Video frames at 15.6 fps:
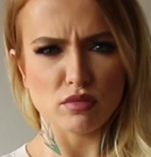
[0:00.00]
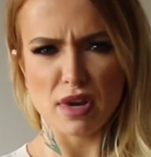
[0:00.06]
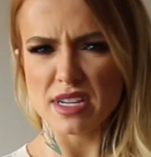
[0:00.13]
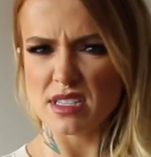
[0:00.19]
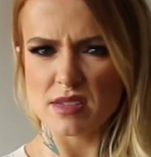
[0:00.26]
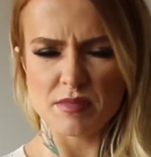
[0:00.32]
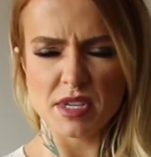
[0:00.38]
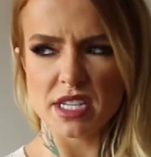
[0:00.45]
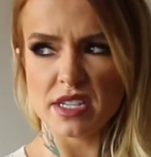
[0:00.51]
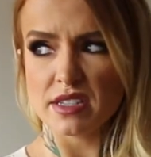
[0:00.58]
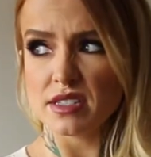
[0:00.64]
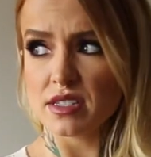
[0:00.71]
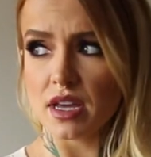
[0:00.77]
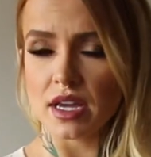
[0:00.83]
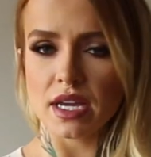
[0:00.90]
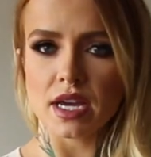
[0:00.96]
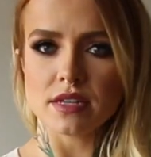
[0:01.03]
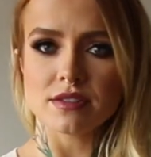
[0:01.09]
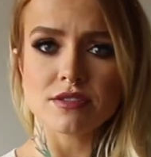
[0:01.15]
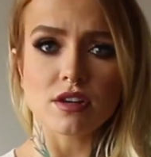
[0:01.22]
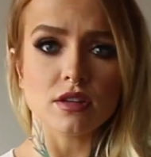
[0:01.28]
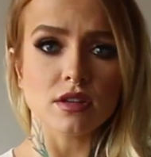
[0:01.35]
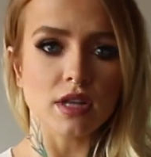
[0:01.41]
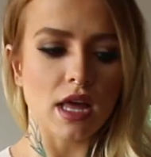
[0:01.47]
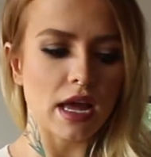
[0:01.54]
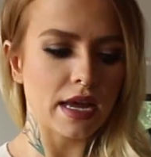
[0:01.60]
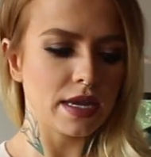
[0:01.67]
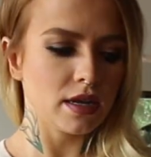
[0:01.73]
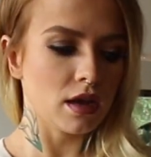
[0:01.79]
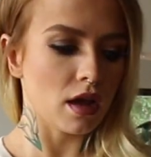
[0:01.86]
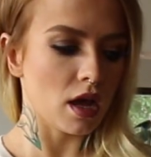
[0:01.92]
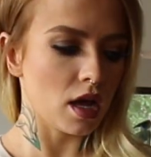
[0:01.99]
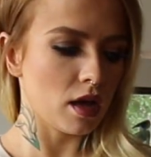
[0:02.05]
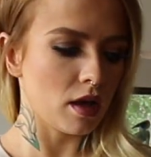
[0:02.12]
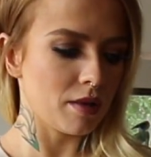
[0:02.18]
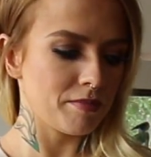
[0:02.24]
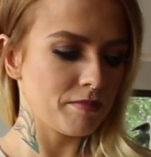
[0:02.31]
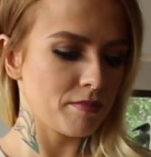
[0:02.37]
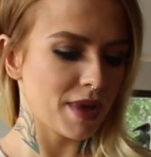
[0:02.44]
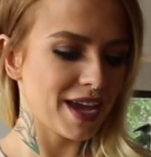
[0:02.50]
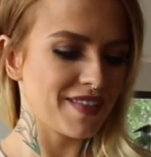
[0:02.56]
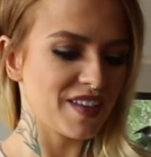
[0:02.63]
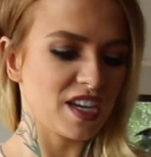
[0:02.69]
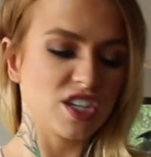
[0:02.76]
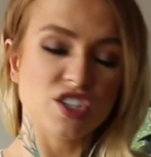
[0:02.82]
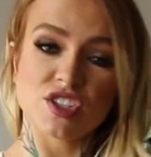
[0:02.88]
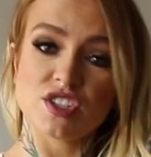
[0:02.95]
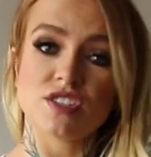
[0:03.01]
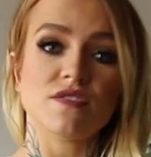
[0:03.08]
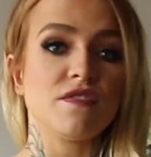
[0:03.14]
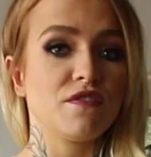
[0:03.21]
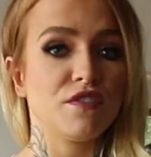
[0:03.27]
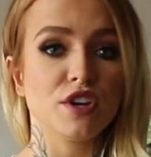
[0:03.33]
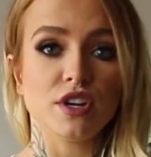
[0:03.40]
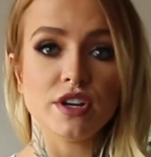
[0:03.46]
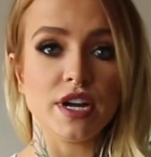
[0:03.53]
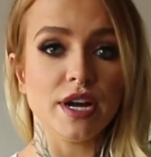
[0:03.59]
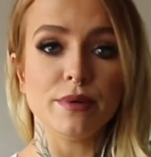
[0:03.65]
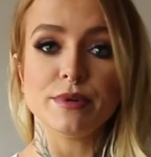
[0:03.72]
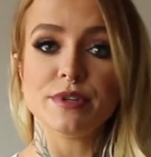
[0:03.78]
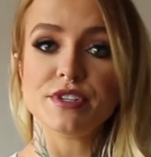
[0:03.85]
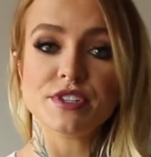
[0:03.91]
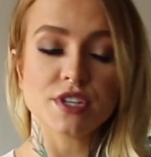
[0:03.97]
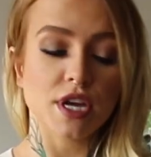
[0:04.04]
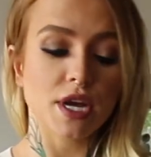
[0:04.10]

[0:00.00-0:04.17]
recipes, I guess, online, and then I just figured I would,